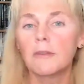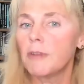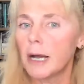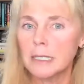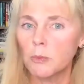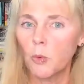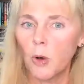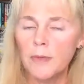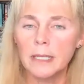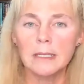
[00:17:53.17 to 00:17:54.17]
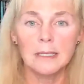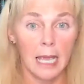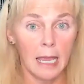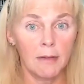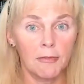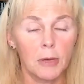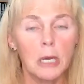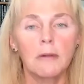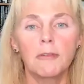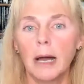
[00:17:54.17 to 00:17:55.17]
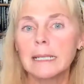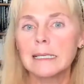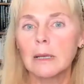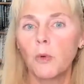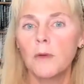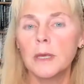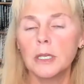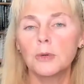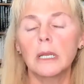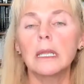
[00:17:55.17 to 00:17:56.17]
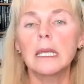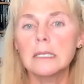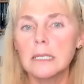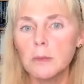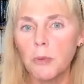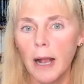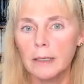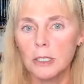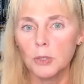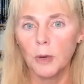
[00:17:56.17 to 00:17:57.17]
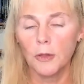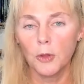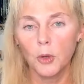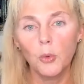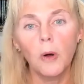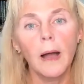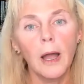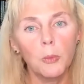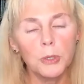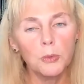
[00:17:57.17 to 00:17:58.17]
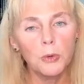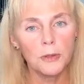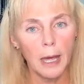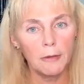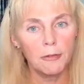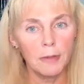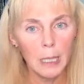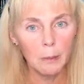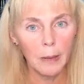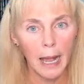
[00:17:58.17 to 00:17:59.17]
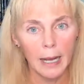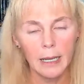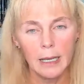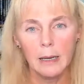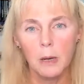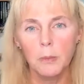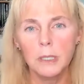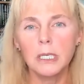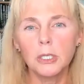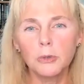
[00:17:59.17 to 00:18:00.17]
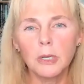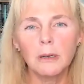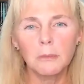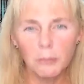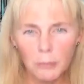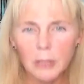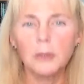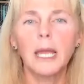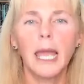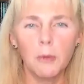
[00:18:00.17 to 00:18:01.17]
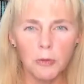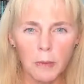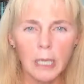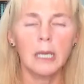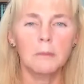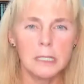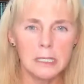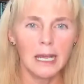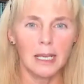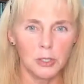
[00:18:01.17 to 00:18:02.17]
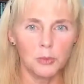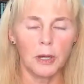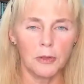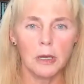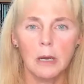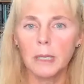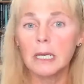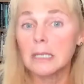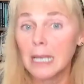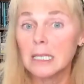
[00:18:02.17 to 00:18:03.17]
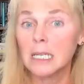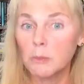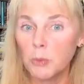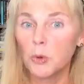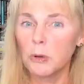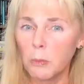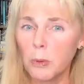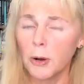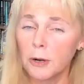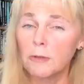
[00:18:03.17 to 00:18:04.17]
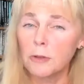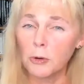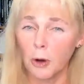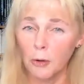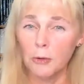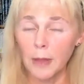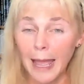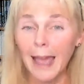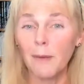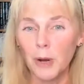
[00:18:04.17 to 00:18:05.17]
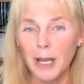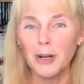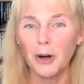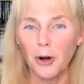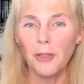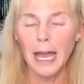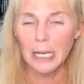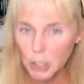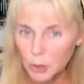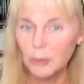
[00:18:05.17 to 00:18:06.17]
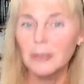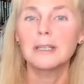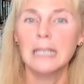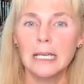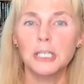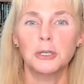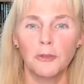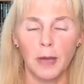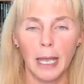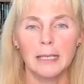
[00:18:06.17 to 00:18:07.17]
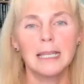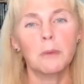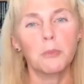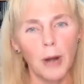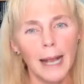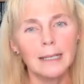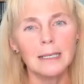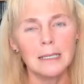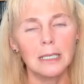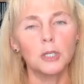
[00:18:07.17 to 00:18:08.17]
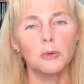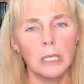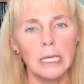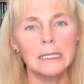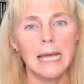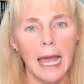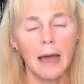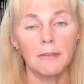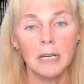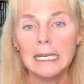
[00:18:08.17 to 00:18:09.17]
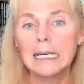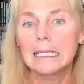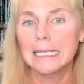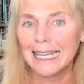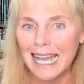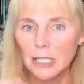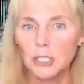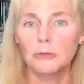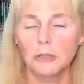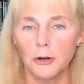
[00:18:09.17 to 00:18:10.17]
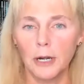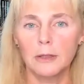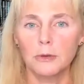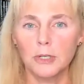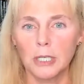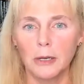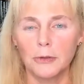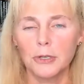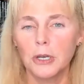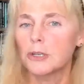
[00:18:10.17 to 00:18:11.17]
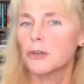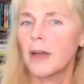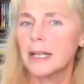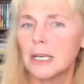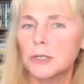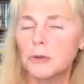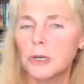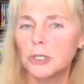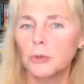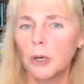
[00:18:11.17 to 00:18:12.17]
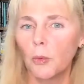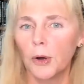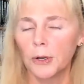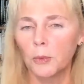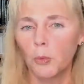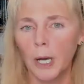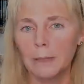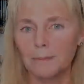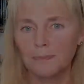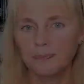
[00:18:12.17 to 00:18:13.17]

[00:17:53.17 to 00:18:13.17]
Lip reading: Find someone that's safe. Find someone that you can easily practice with who will help you with that feedback, but that you can be okay with making mistakes with, because that's an important part of the growth and what I call that utilization phase, that practice that you need to have to get you learning those skills. So that's how you can do it one-on-one.